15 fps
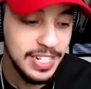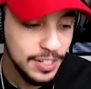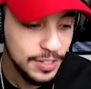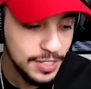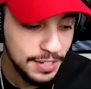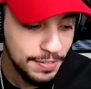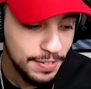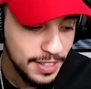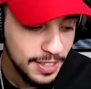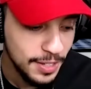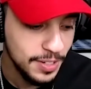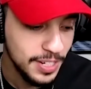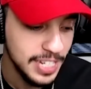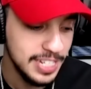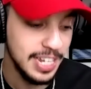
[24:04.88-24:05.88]
little different
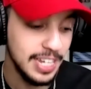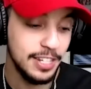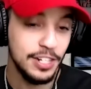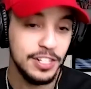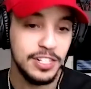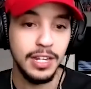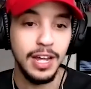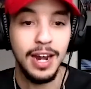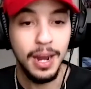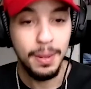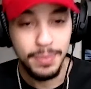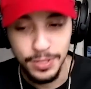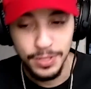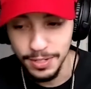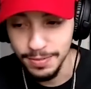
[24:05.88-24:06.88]
though, because like there's a lot of
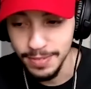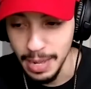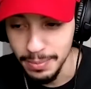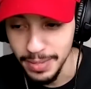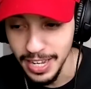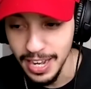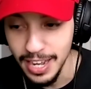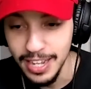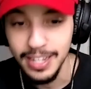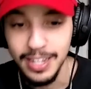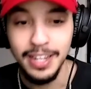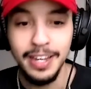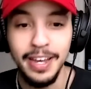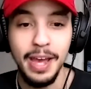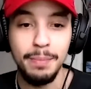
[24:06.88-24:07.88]
episodes of Family Guy,
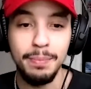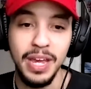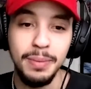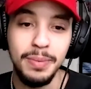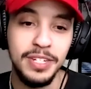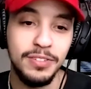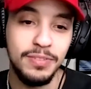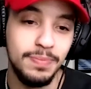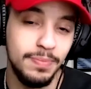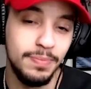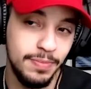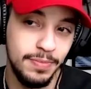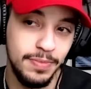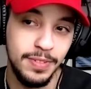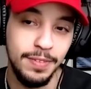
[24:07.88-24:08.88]
and babies
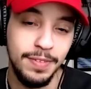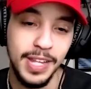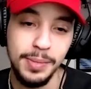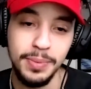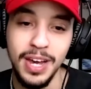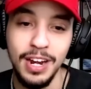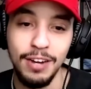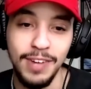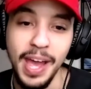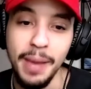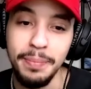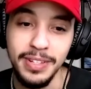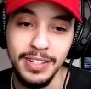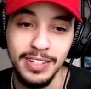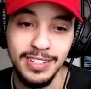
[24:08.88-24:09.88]
develop kind of
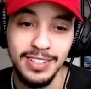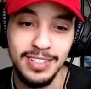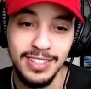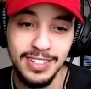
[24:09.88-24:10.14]
rapidly.